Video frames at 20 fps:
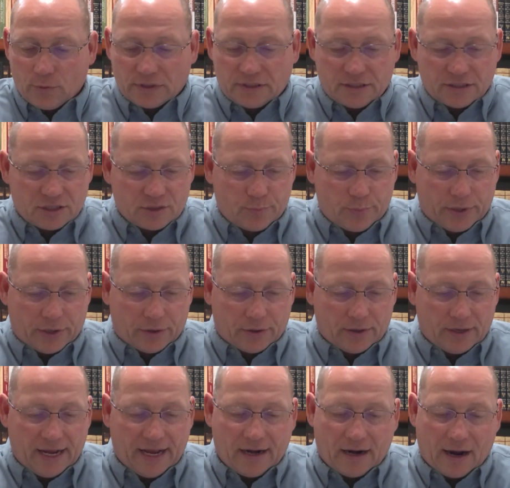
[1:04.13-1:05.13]
with the
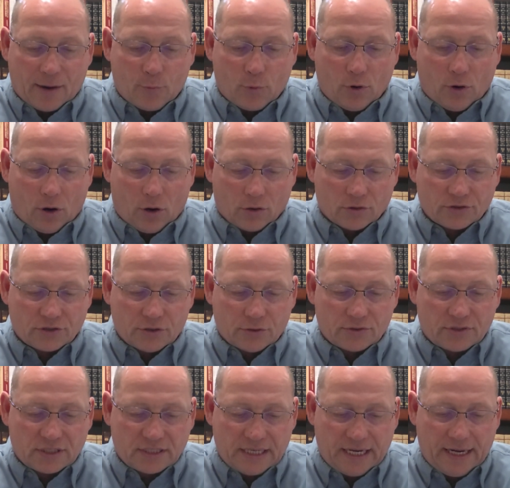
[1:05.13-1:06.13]
Spirit, and I will also
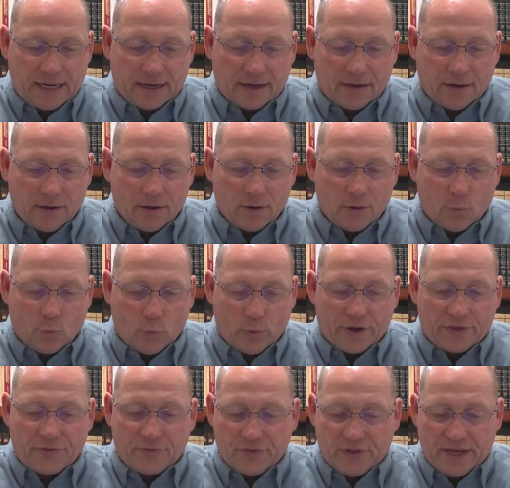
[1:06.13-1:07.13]
sing
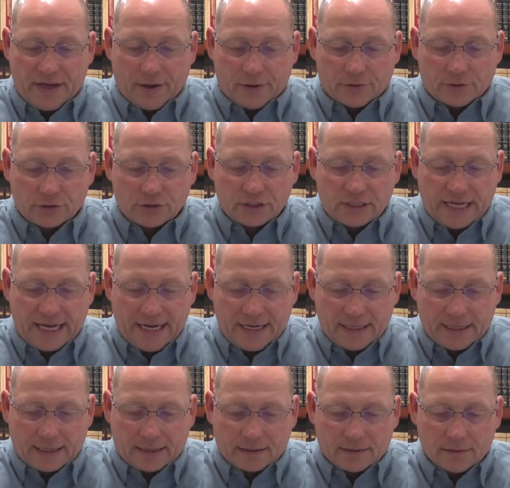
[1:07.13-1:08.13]
with the
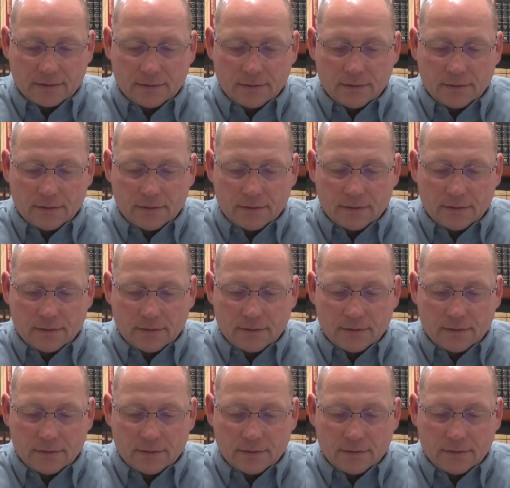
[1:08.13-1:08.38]
understanding.